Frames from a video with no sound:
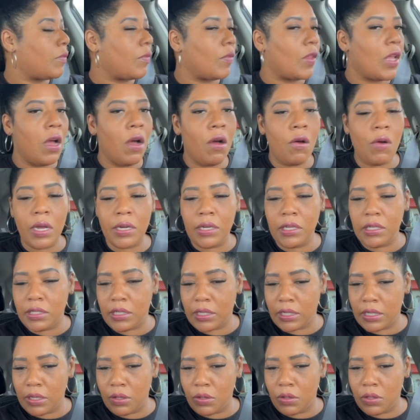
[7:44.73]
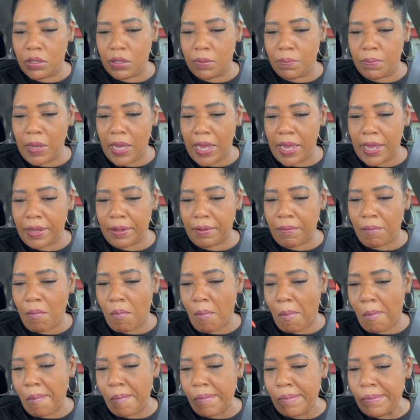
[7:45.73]
Oh, I need to go in the back.
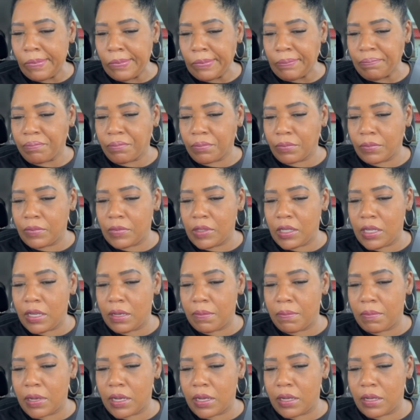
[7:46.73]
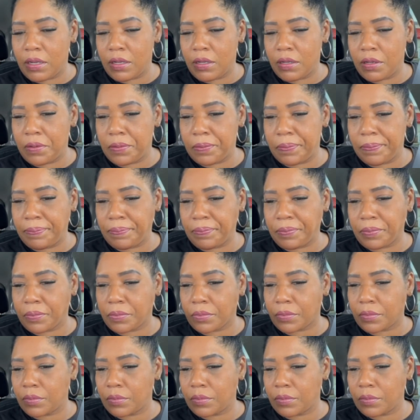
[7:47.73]
I'm gonna get my um